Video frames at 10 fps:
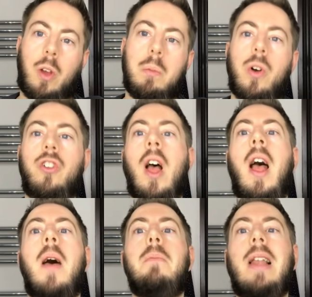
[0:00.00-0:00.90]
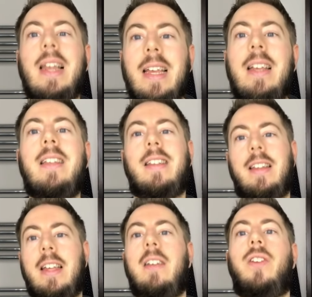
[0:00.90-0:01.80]
so much. Please
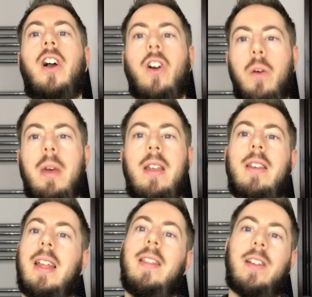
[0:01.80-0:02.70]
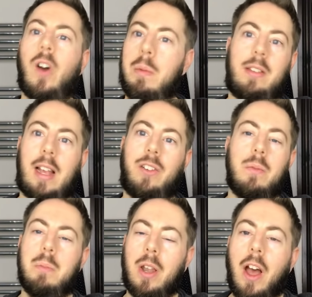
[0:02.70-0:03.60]
leave a comment in the comment
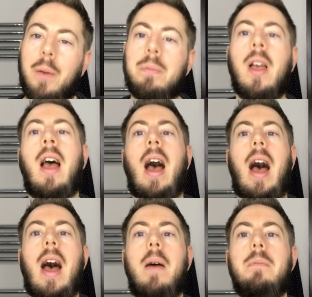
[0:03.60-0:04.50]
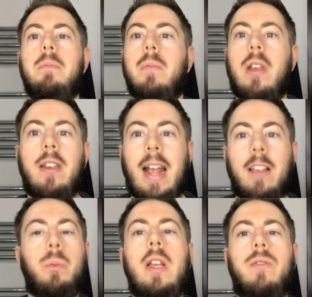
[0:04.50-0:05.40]
section below.
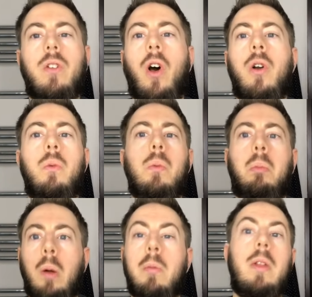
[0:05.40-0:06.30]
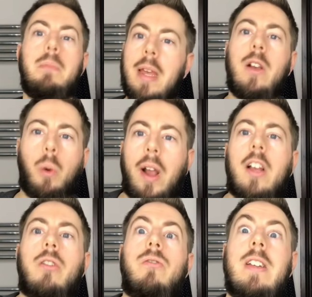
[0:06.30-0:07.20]
Next week's vlog will probably be
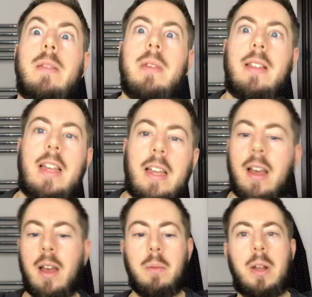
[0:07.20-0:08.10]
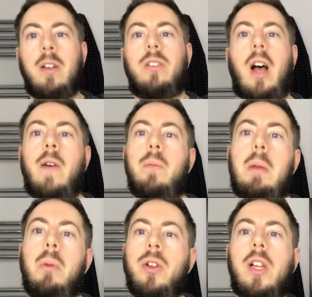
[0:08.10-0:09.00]
quite Christmassy because I will
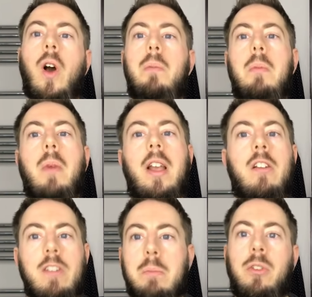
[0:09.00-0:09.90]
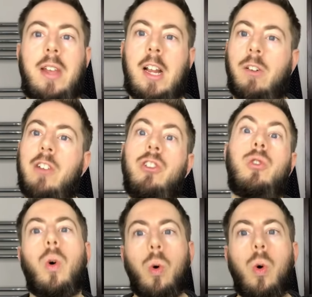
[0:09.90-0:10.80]
be putting up my Christmas
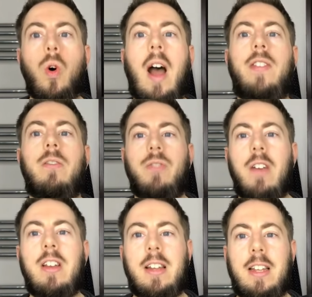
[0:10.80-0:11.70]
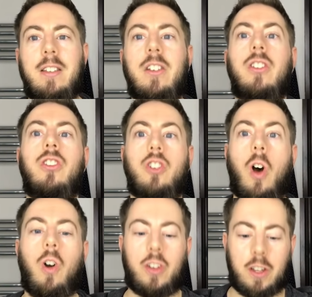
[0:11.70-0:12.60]
decorations, or at the very least
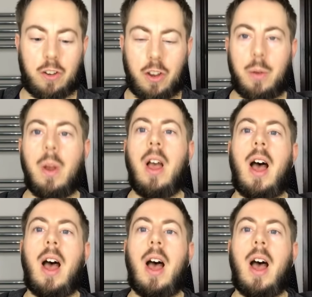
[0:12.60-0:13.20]
starting to.